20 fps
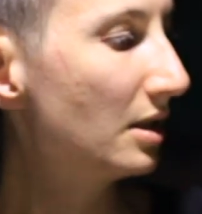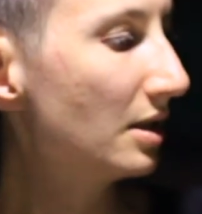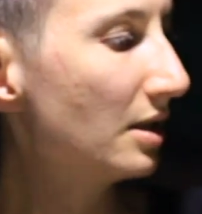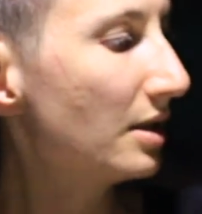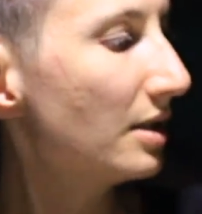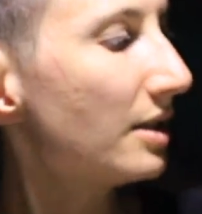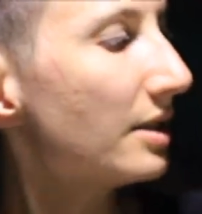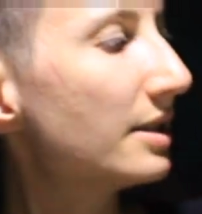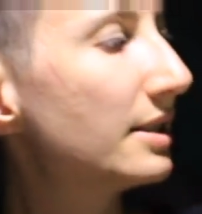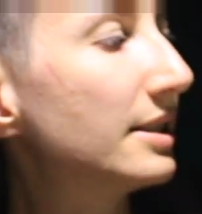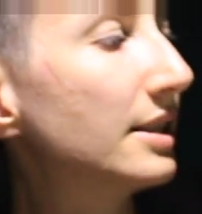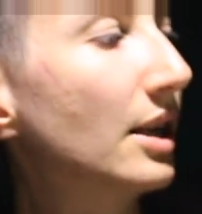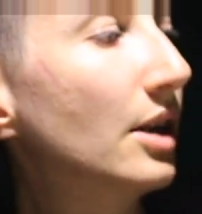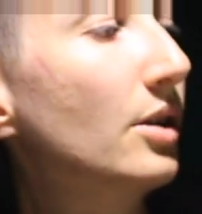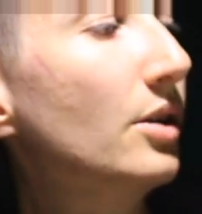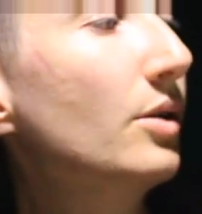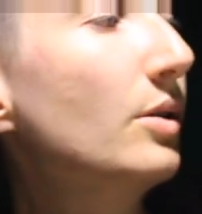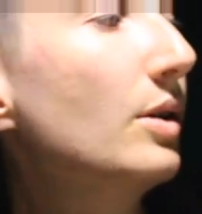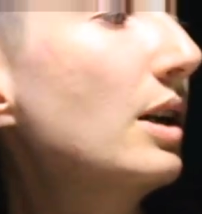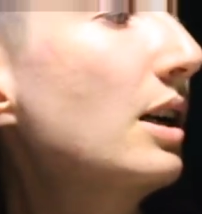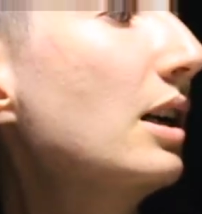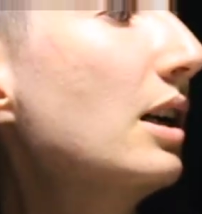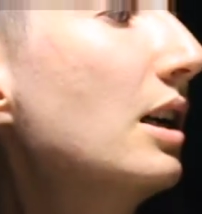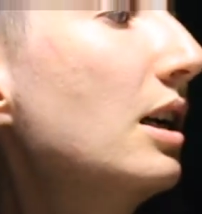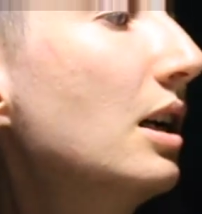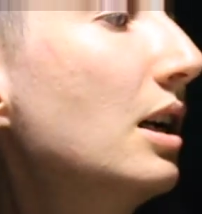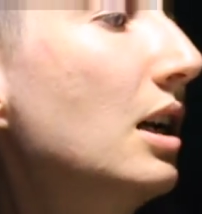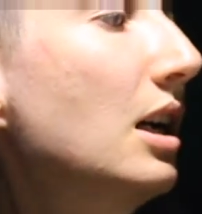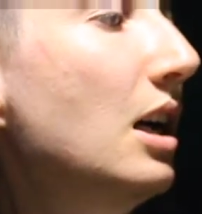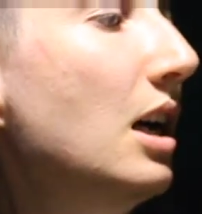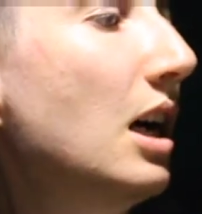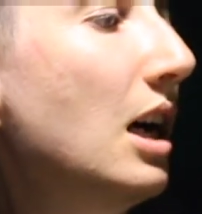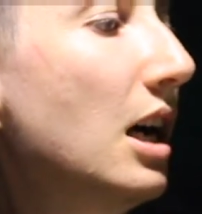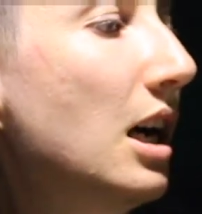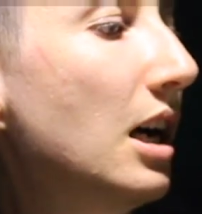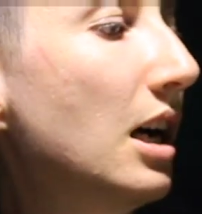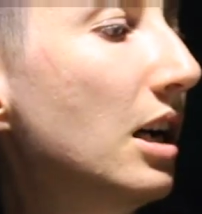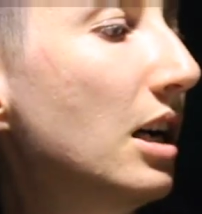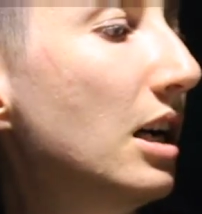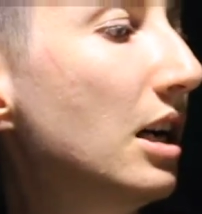So
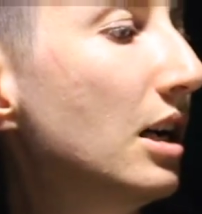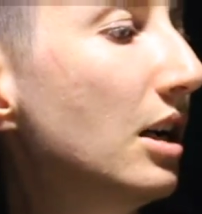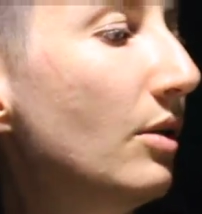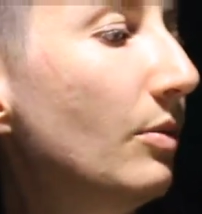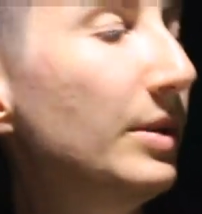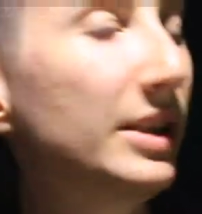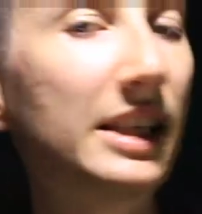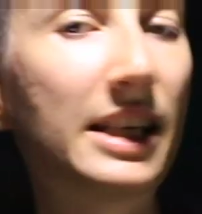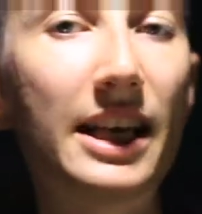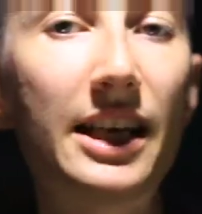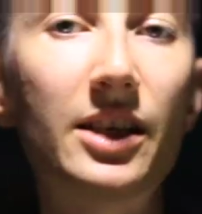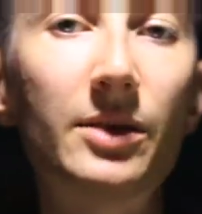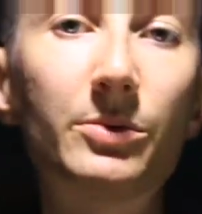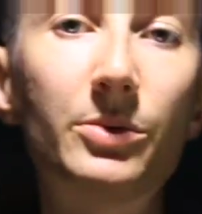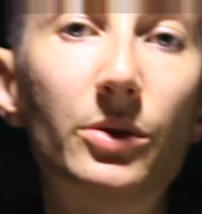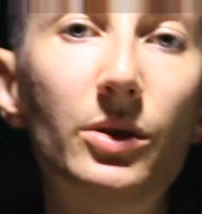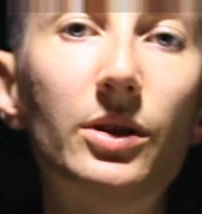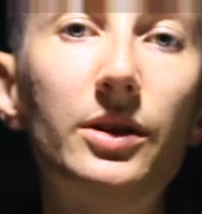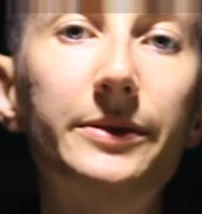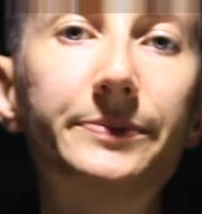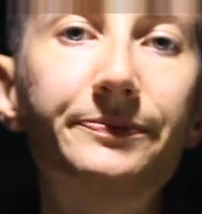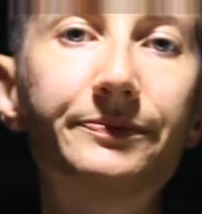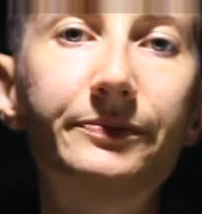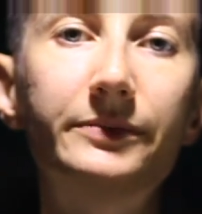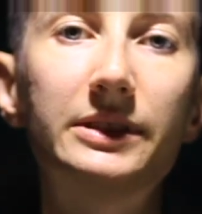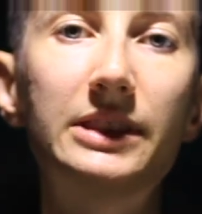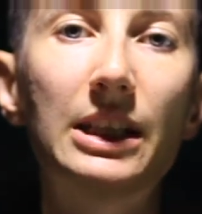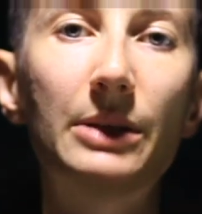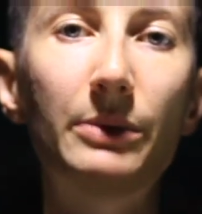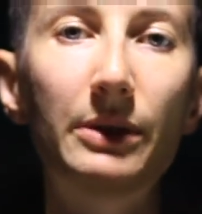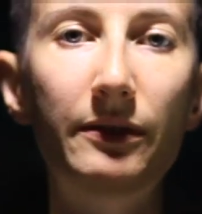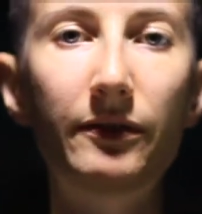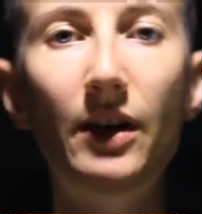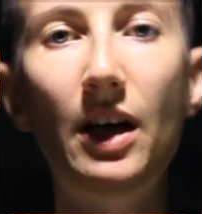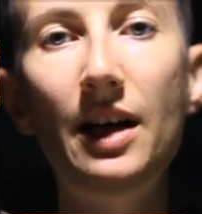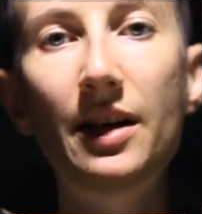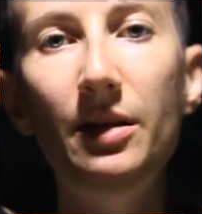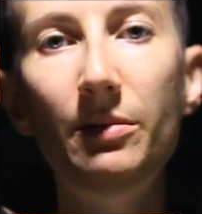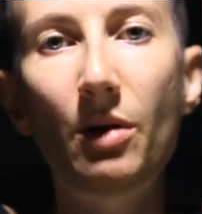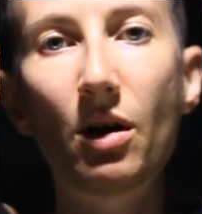we take a book that we
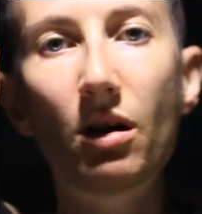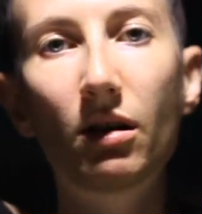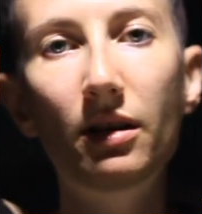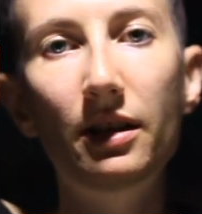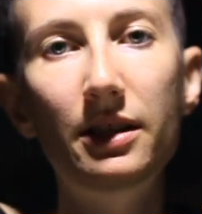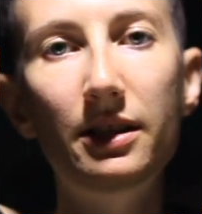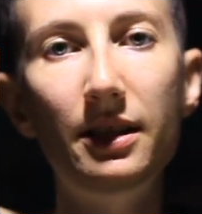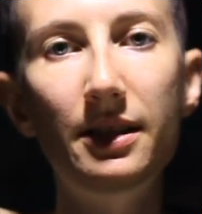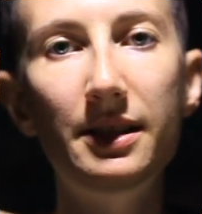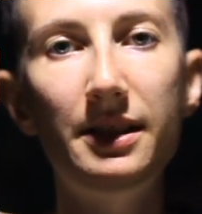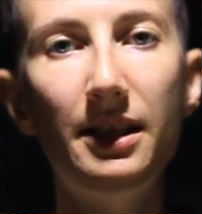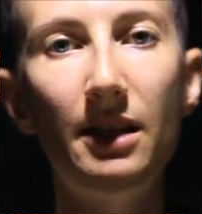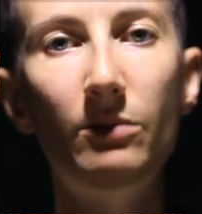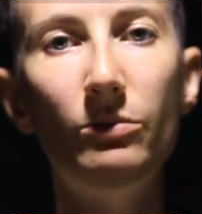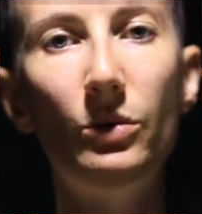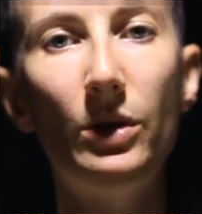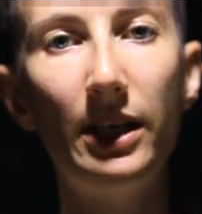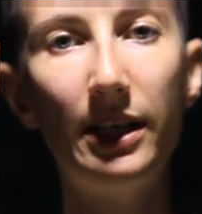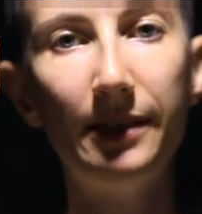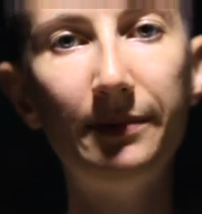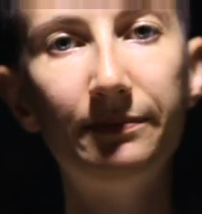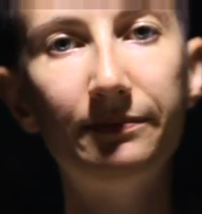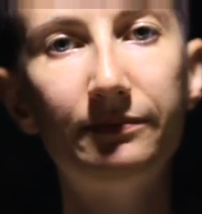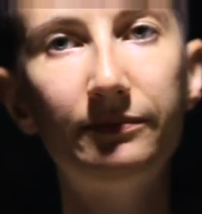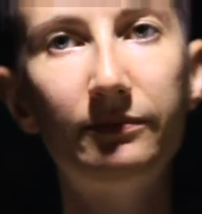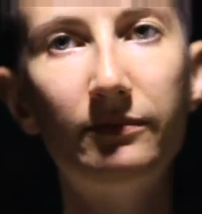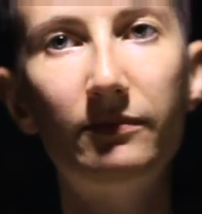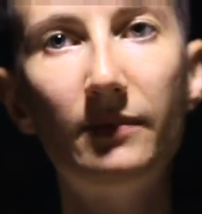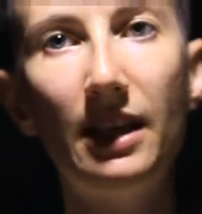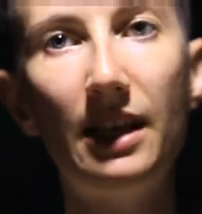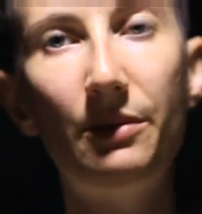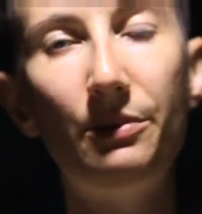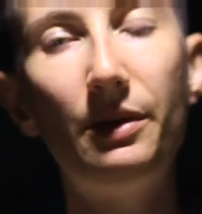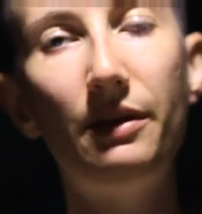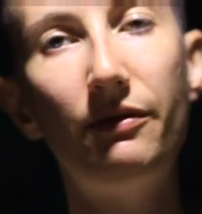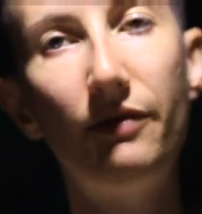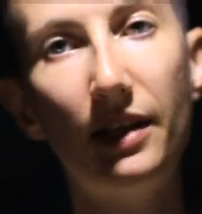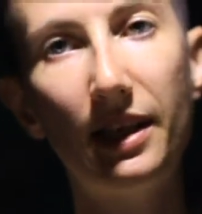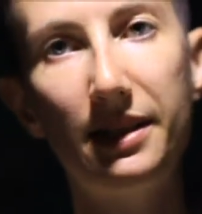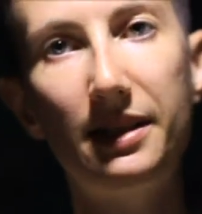find abhorrent in some way, and we
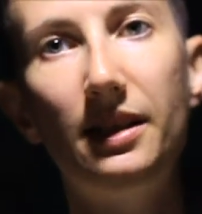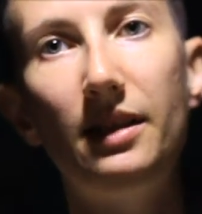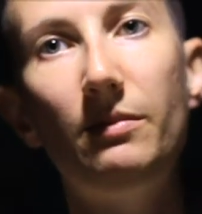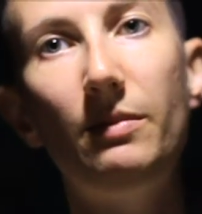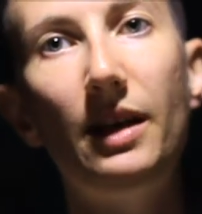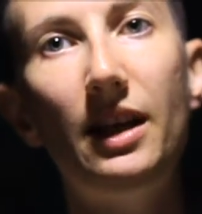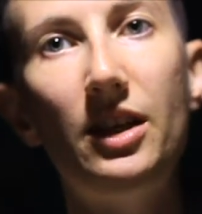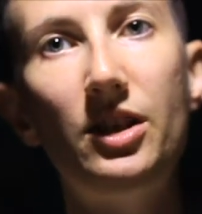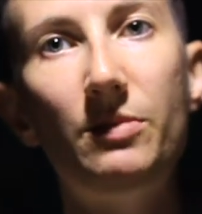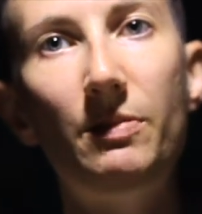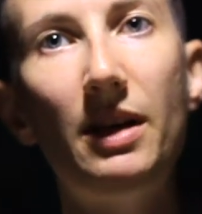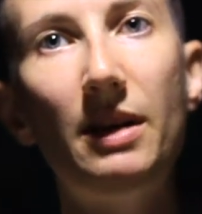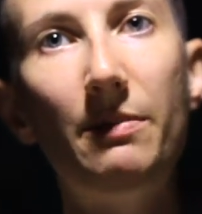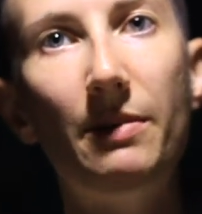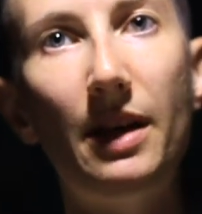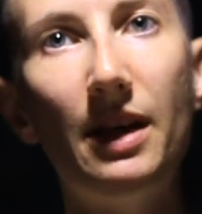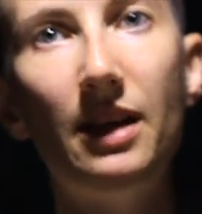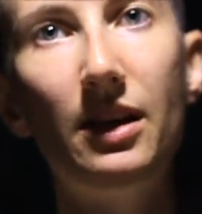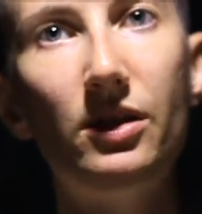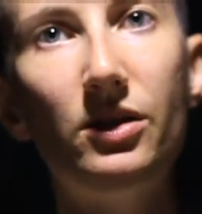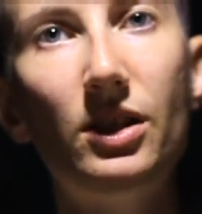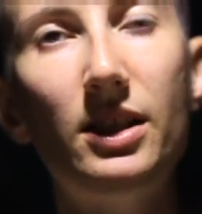fix it page by page.